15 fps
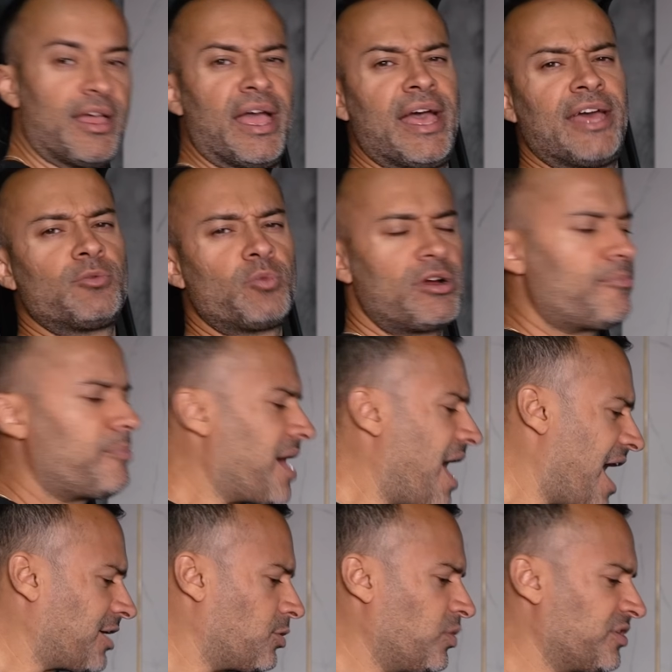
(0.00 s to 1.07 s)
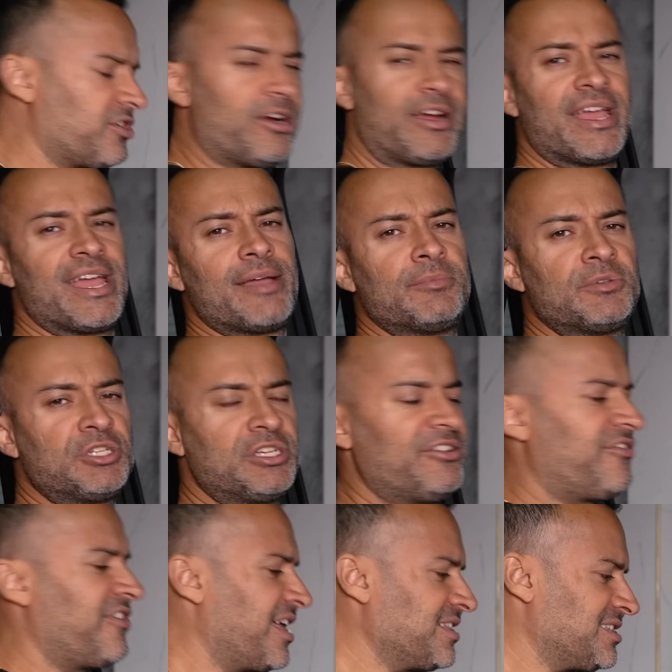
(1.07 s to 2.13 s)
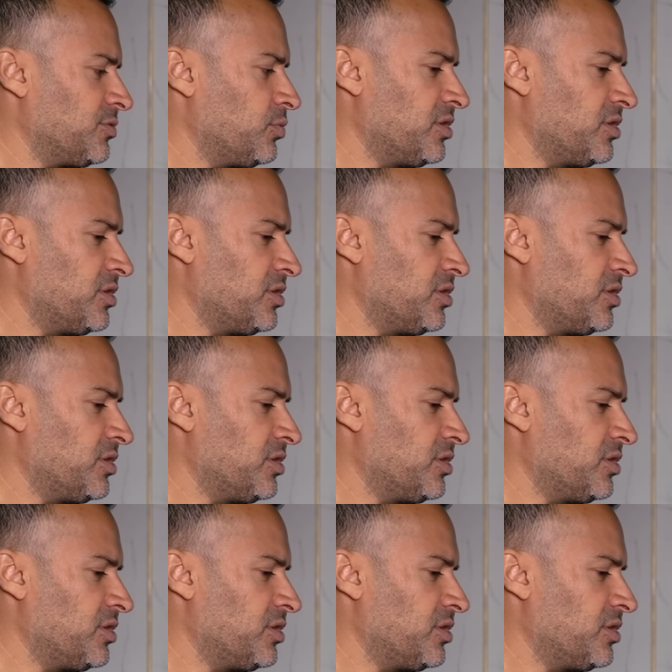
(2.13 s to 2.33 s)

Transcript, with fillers: And we're back with our AMG fancy